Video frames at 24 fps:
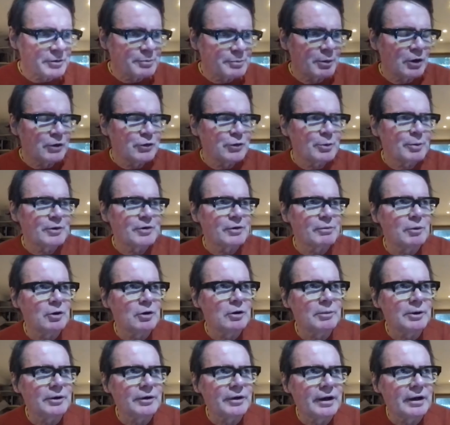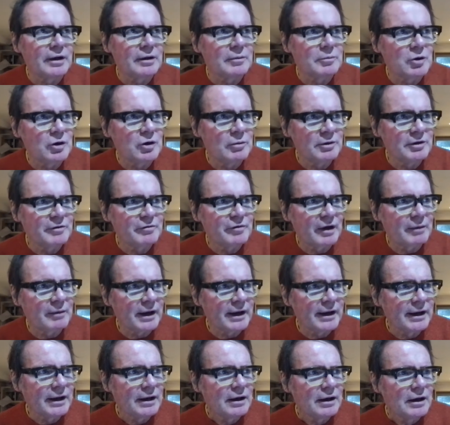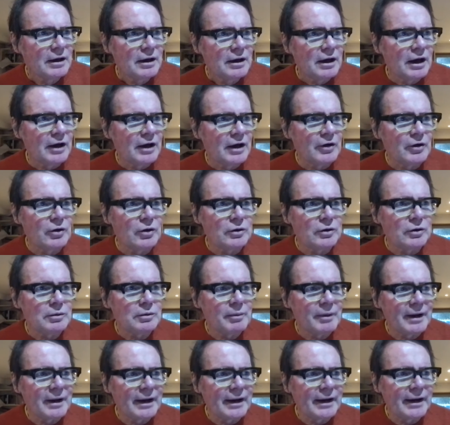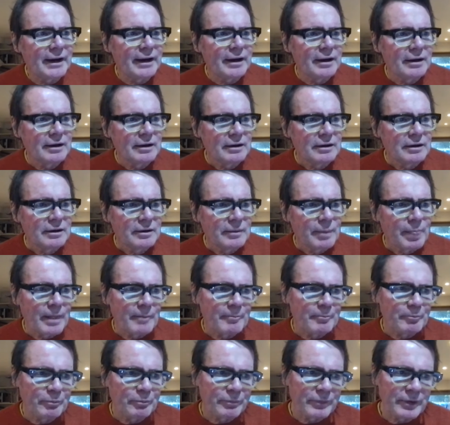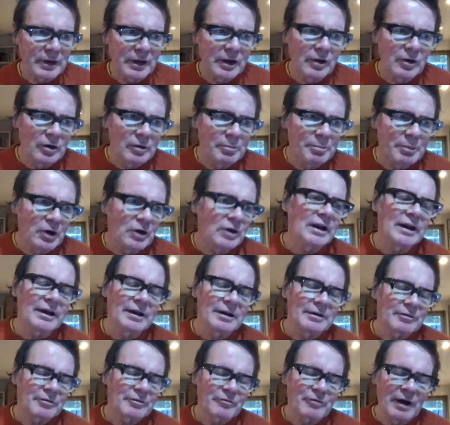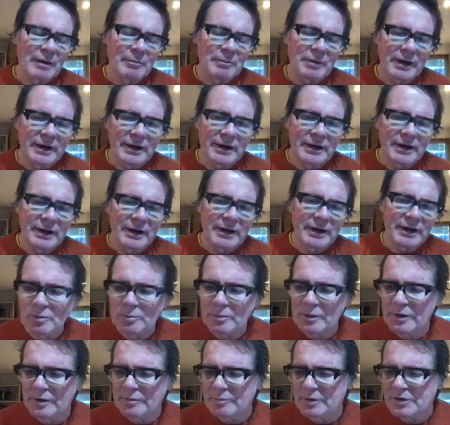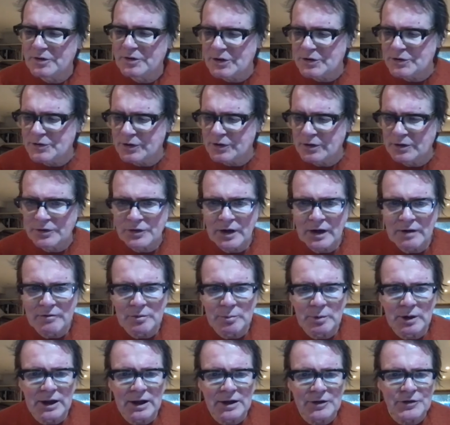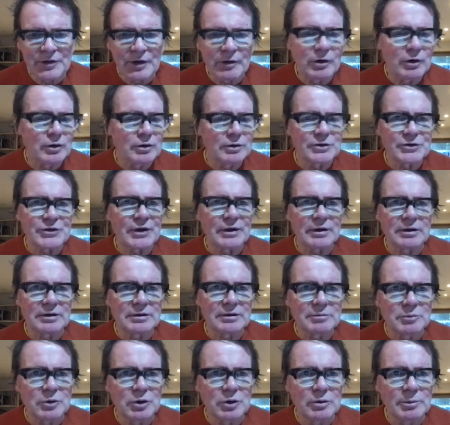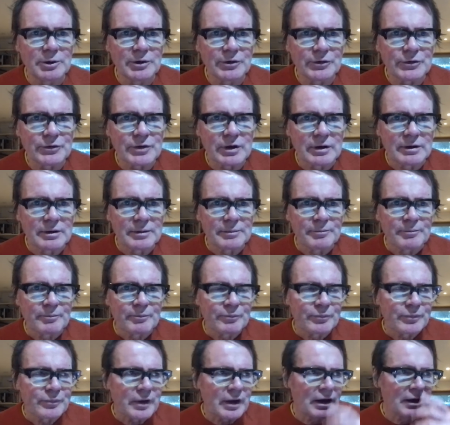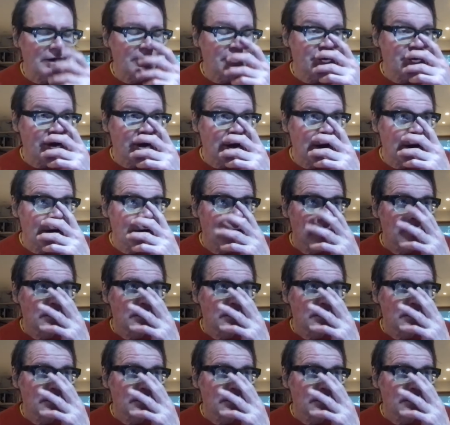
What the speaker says: brought up as a Mormon in a Mormon family, and all my Burnley family, my mum and my sisters and everybody else, they're all still Mormons, and I